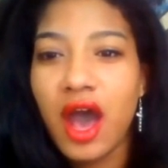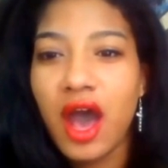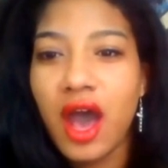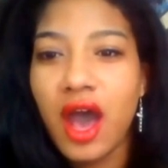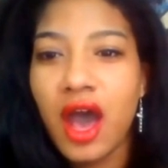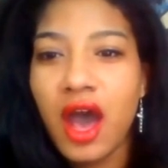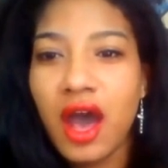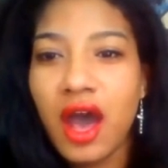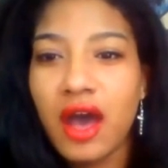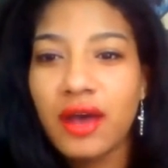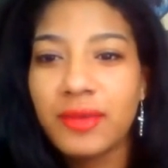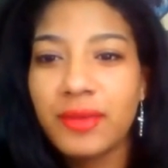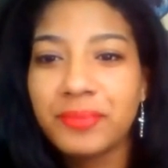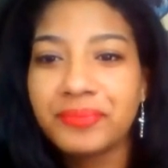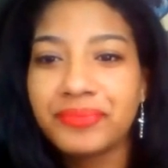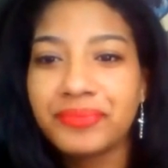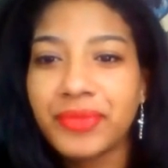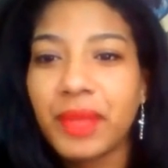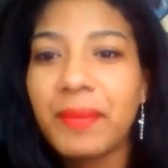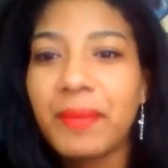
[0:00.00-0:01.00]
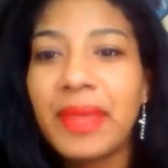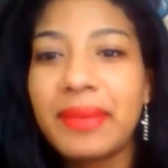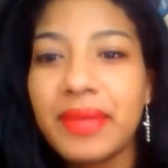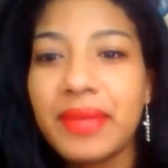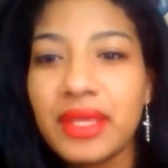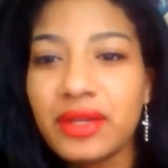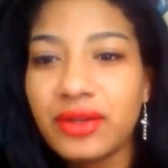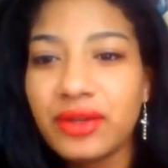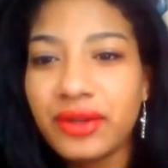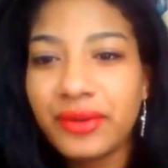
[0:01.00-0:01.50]
Um,
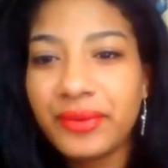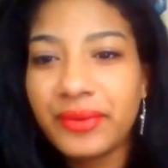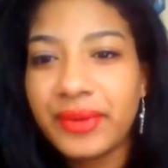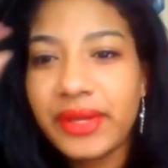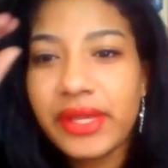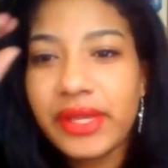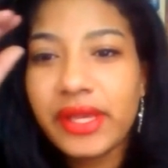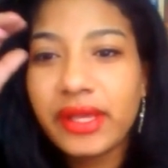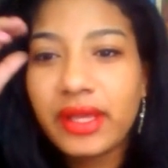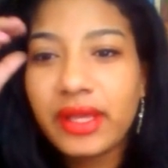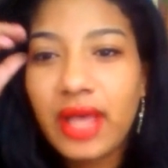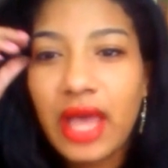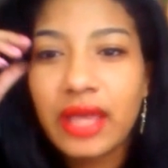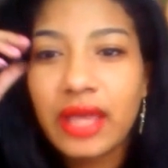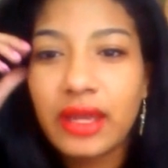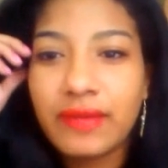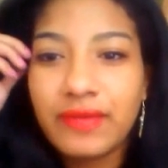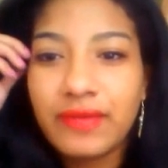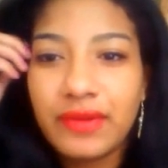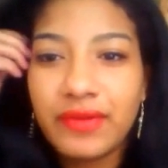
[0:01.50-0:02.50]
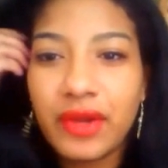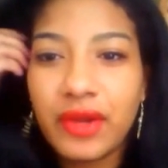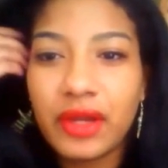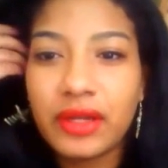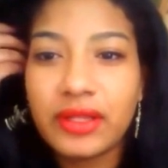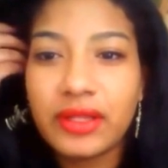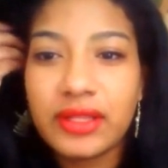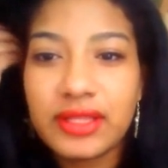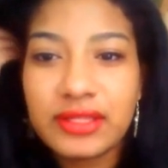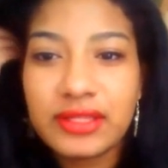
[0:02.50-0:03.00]
maybe in Korea, I, have never
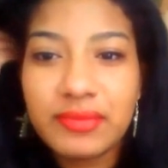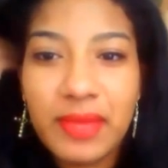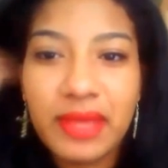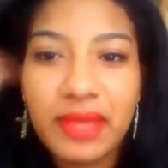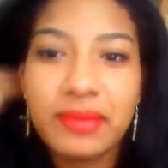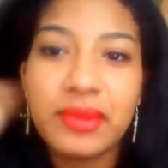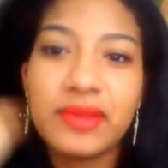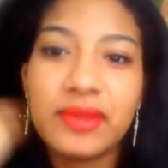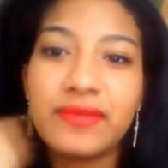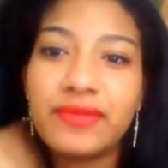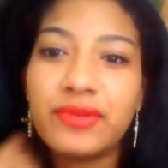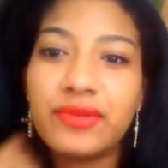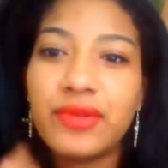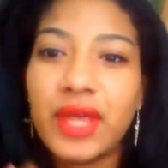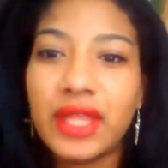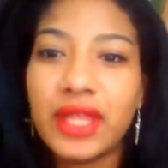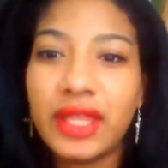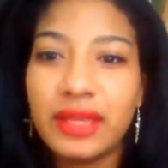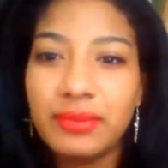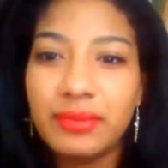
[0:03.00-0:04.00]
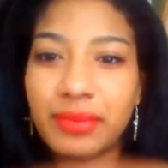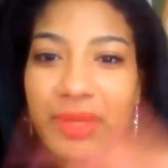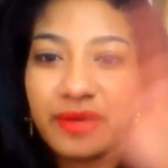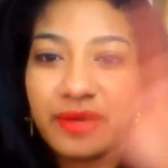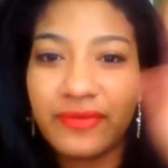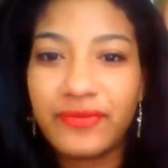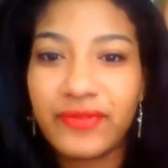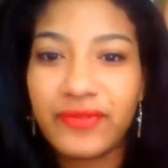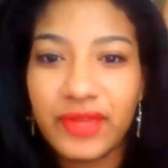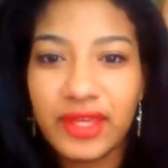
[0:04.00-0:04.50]
heard this. Maybe if you got like
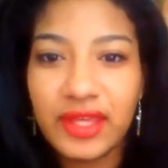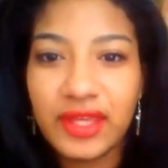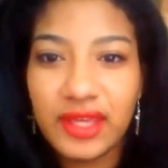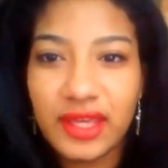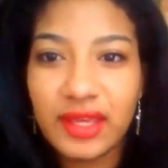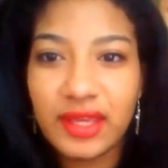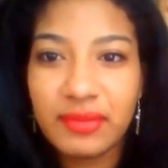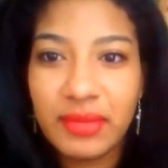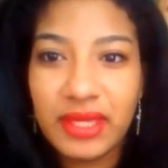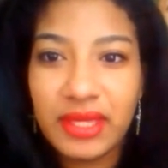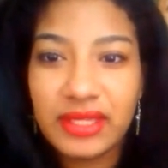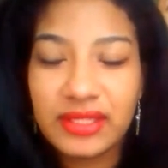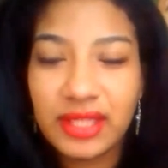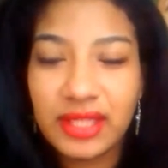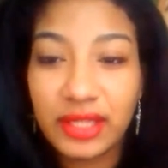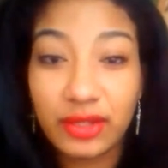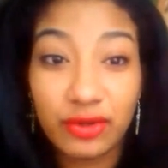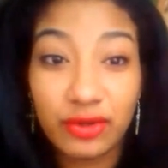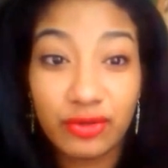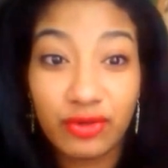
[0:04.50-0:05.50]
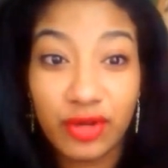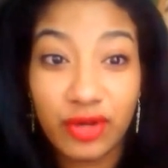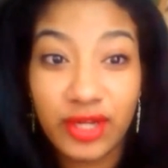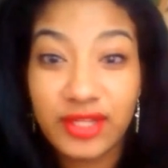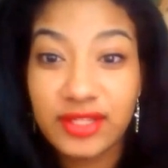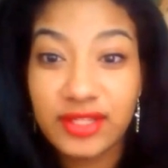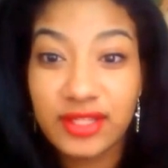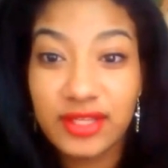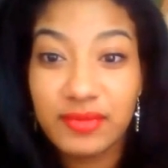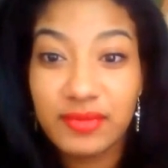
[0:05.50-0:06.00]
big feet, it means like you're
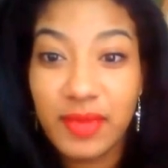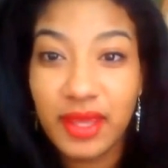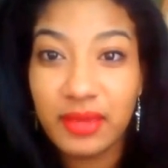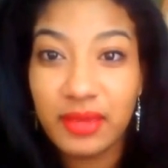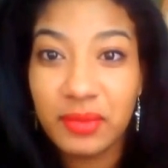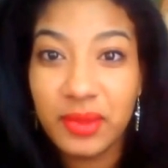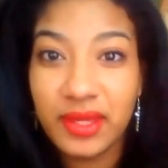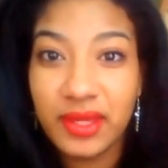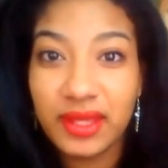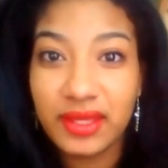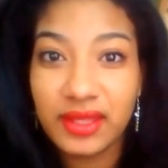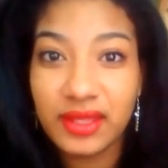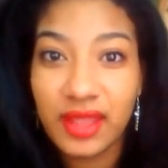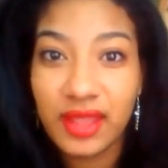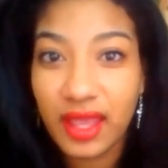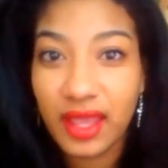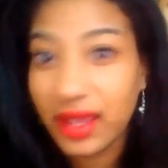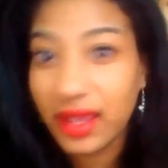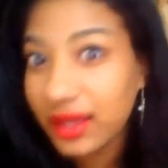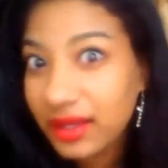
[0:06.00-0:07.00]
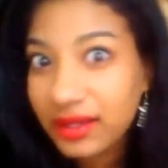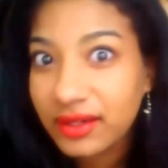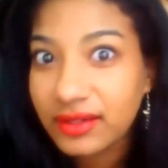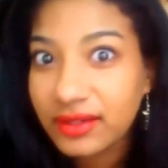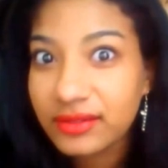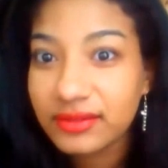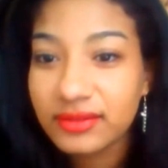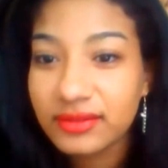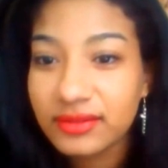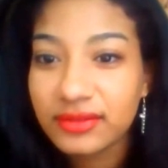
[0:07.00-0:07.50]
crazy. Maybe like,
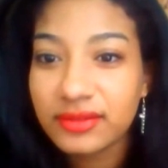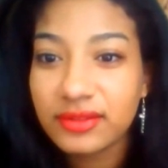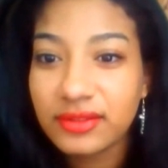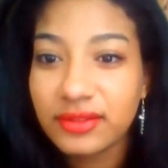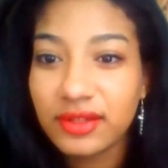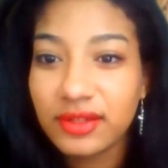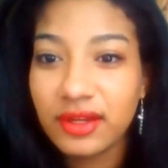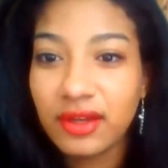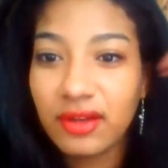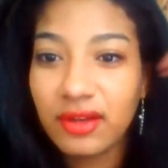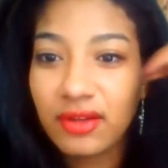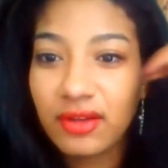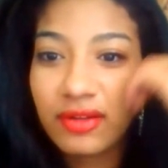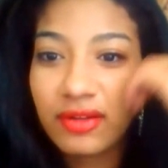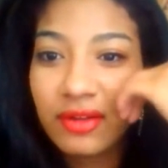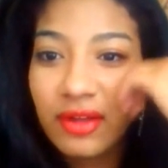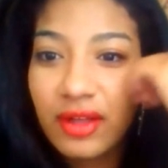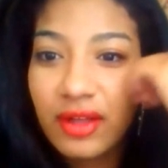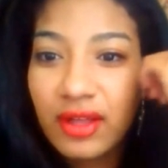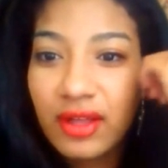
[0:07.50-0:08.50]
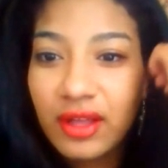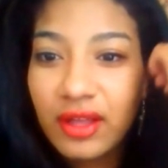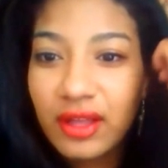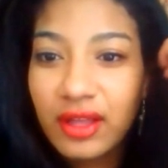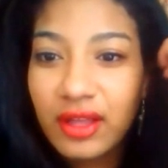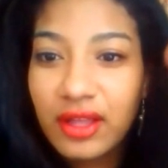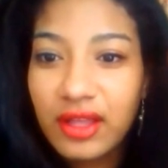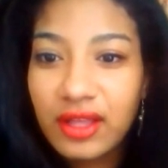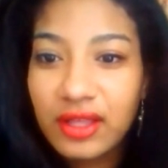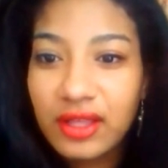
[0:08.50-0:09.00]
you know,
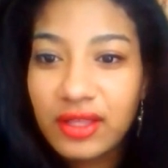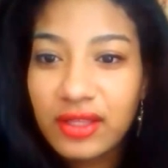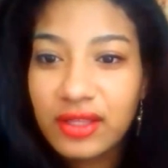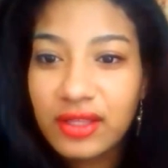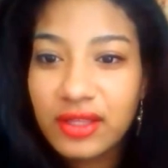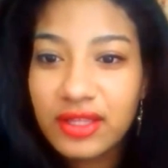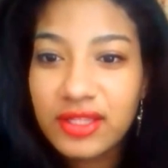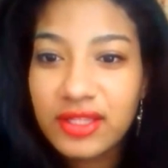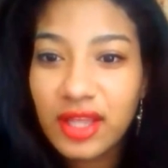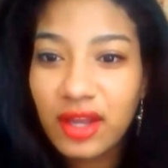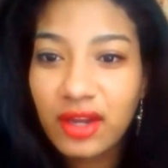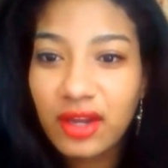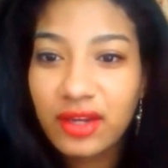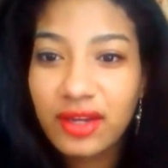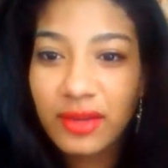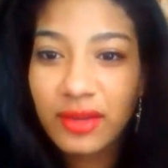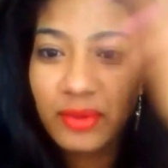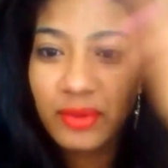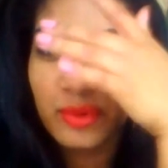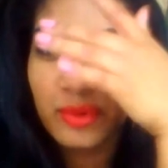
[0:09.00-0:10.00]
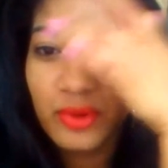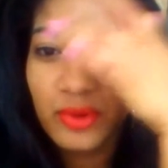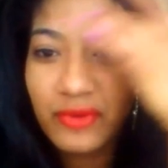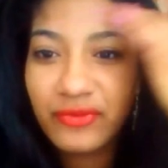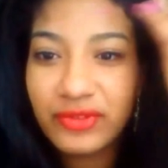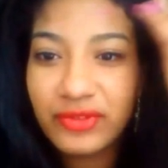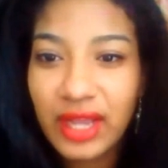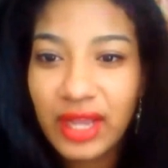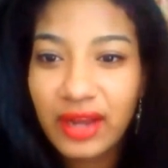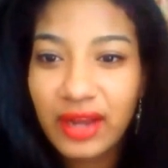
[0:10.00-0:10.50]
because I heard that when you wear
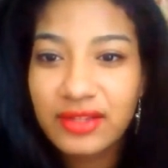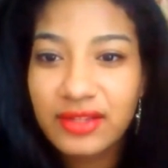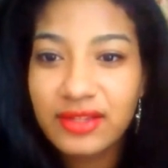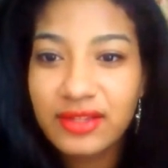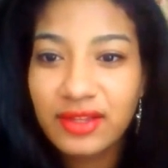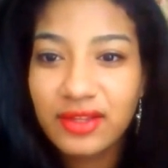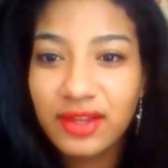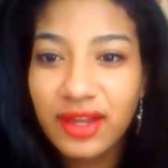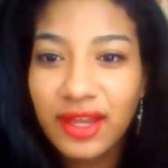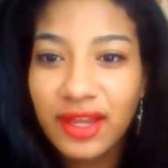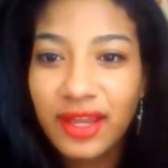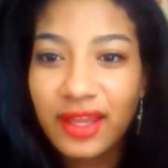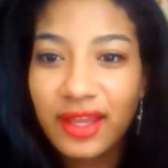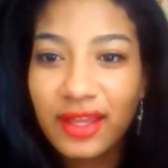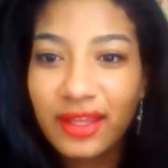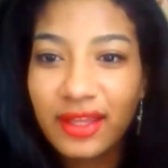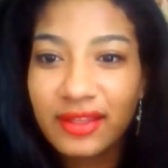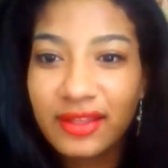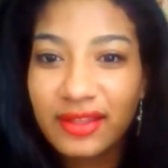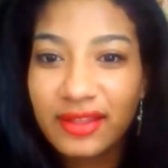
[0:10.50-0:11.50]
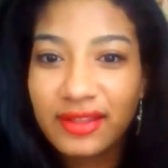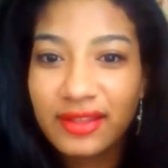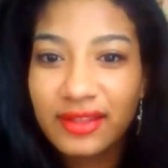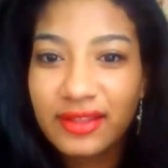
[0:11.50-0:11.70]
flowers on your head,